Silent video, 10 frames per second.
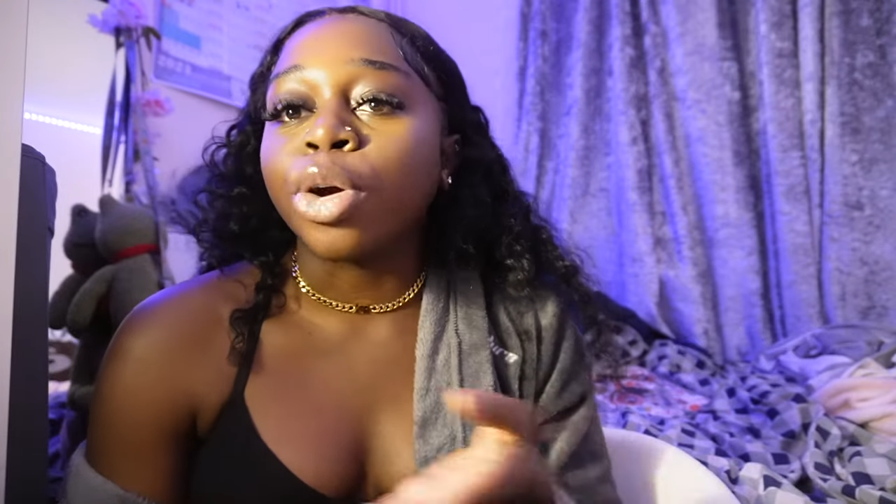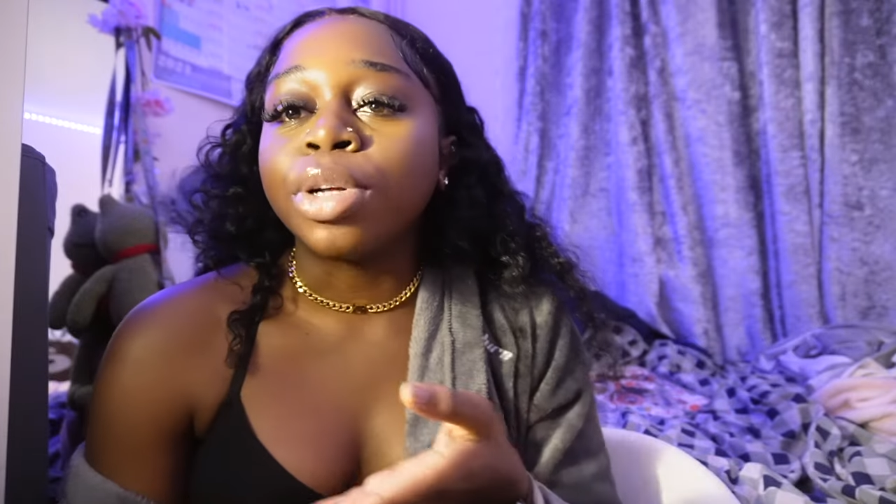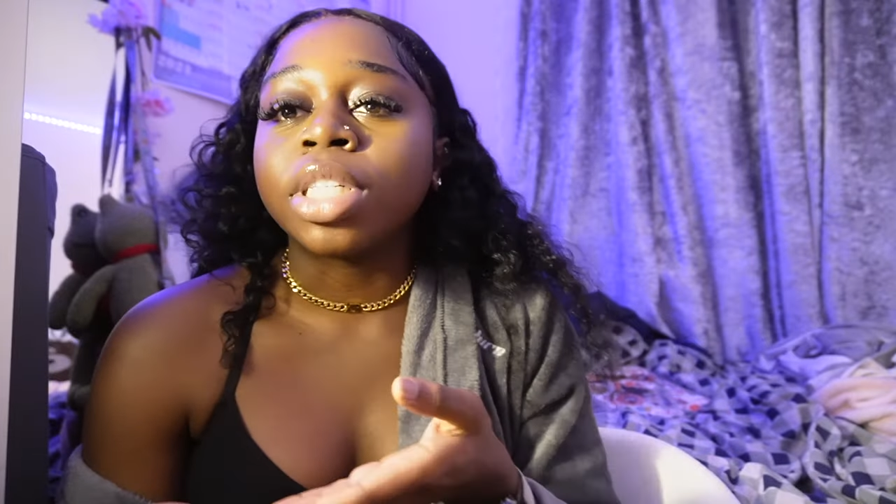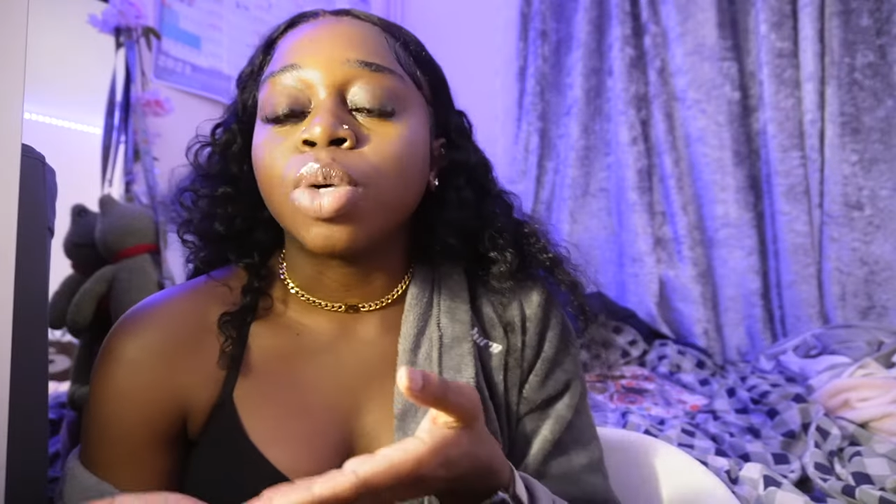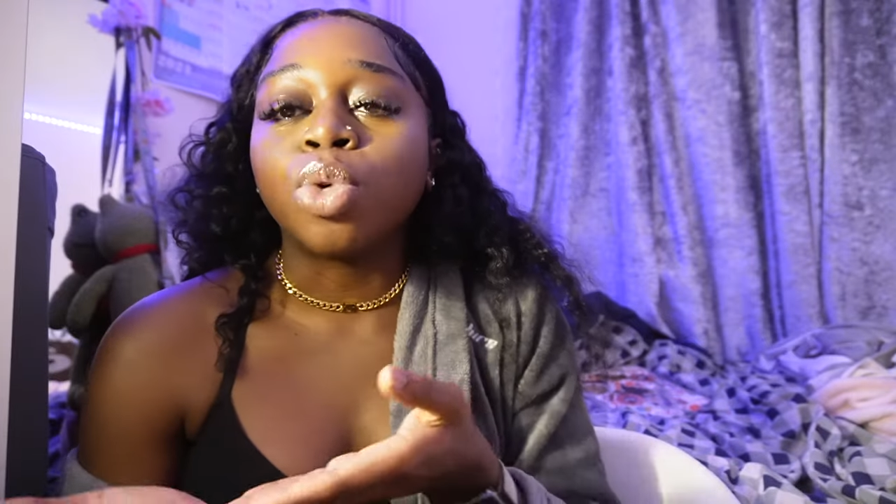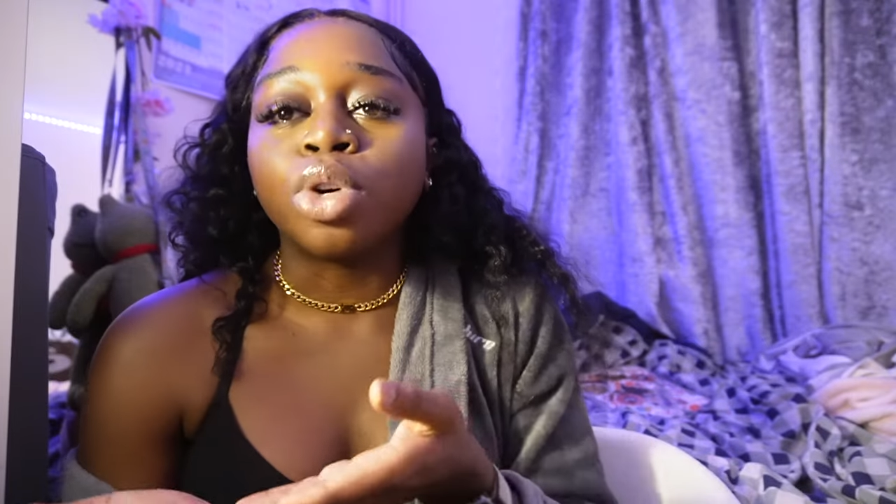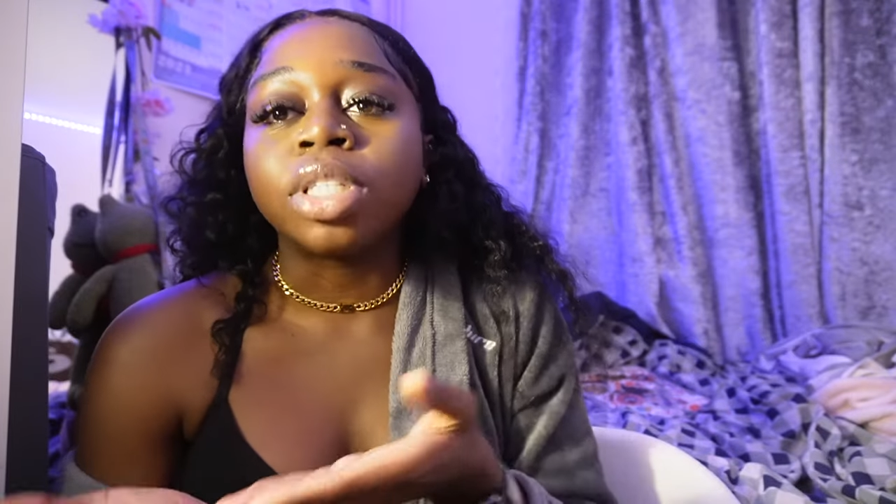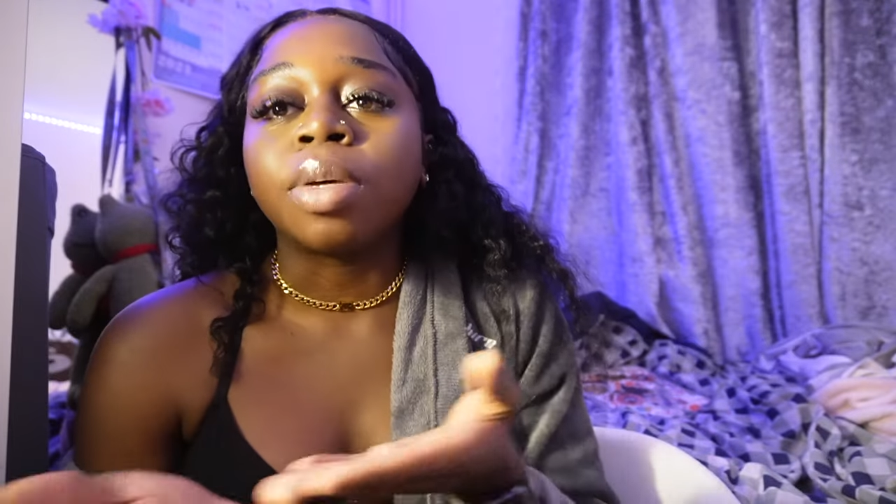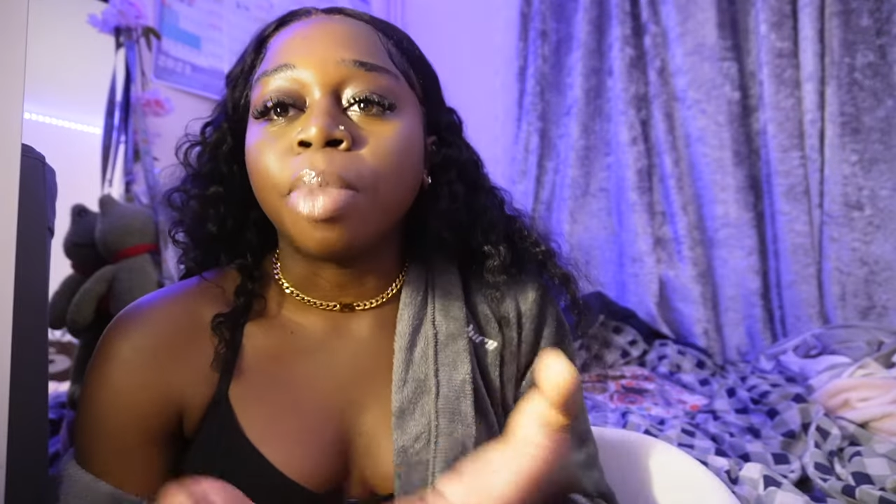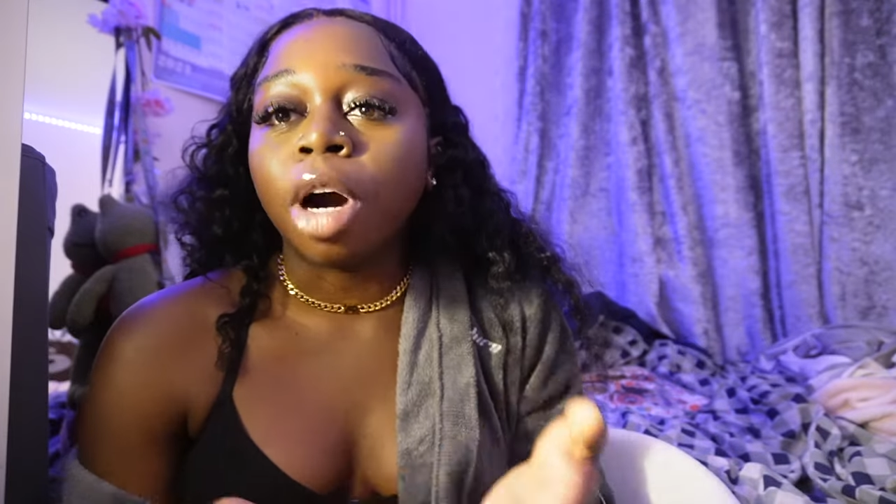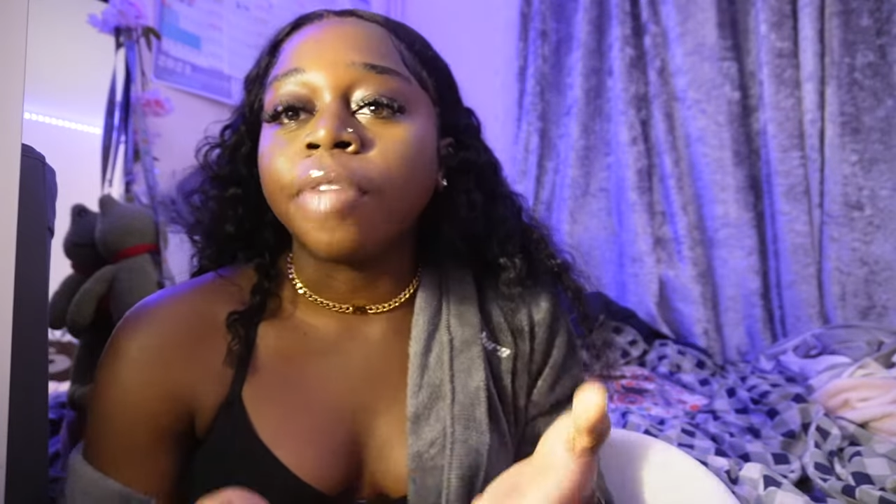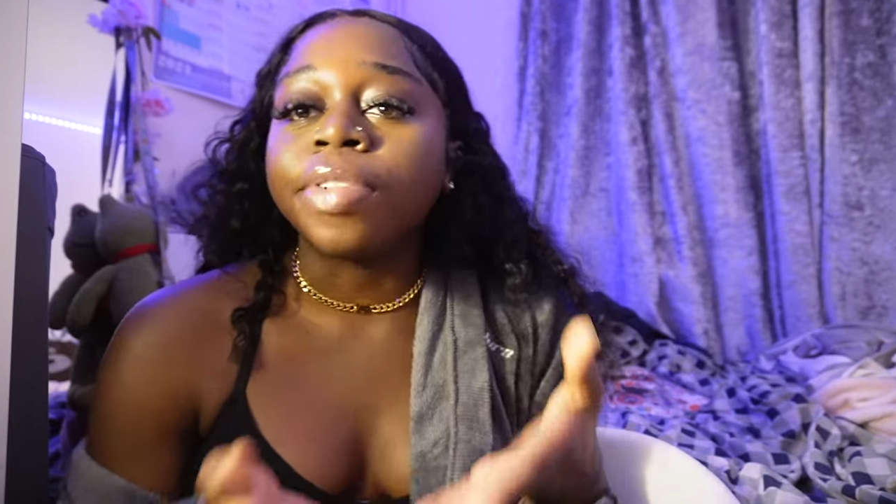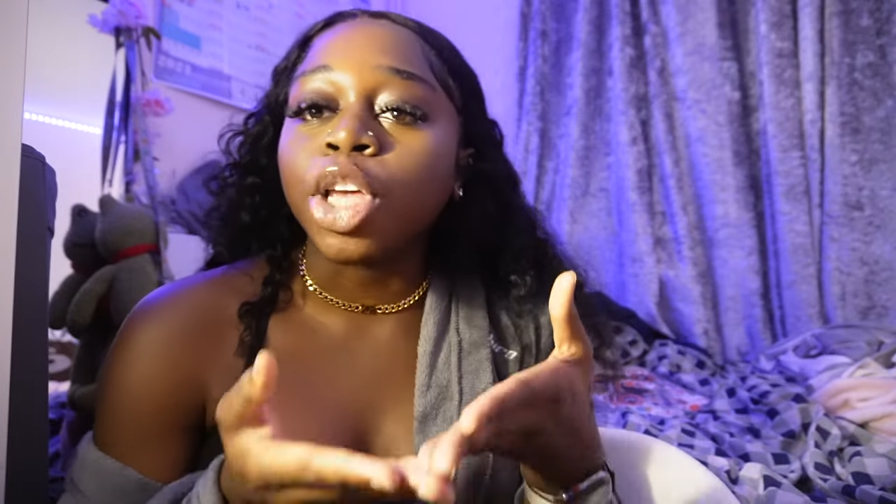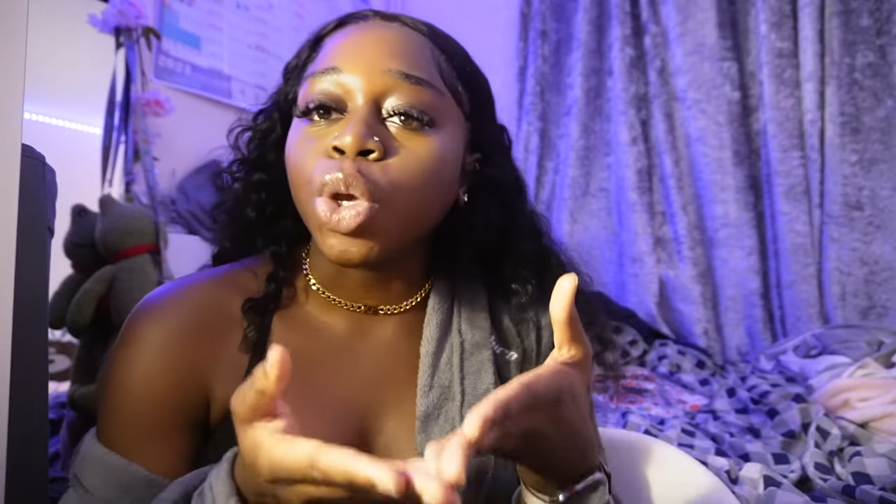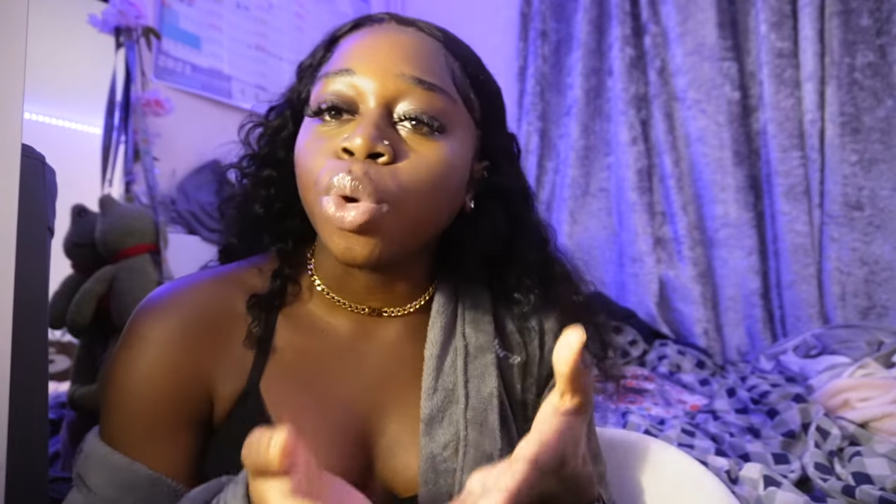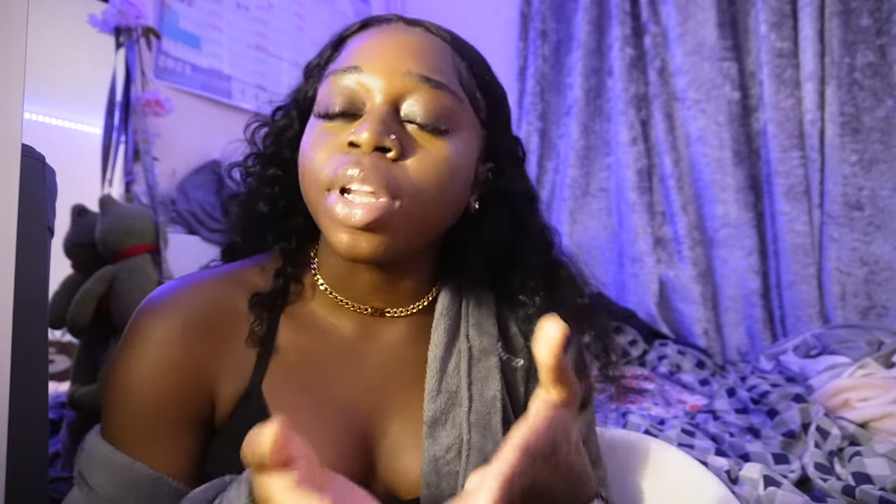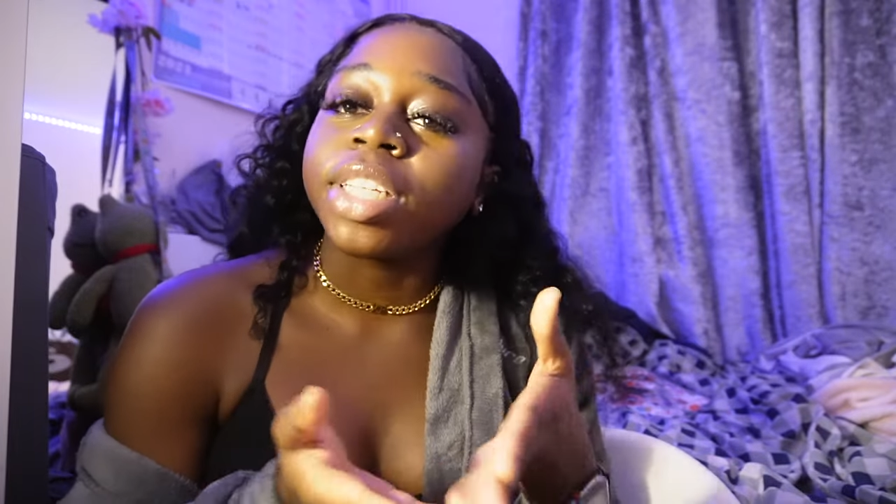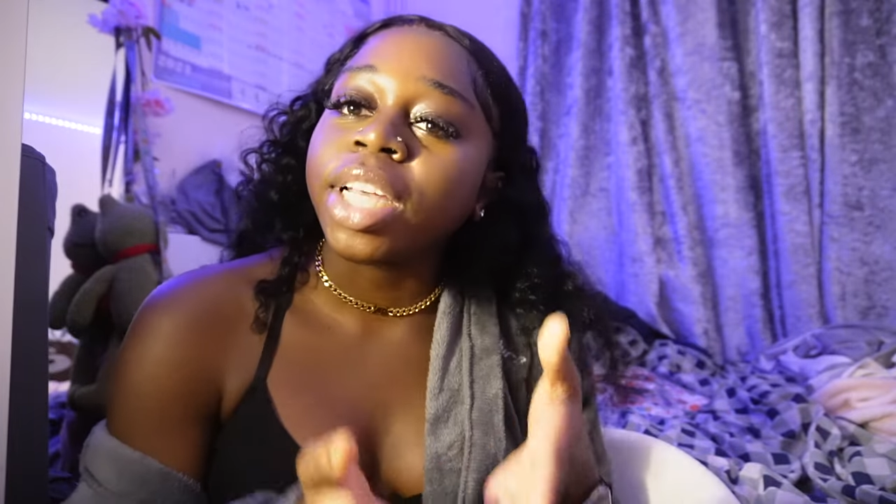going towards the path that you want to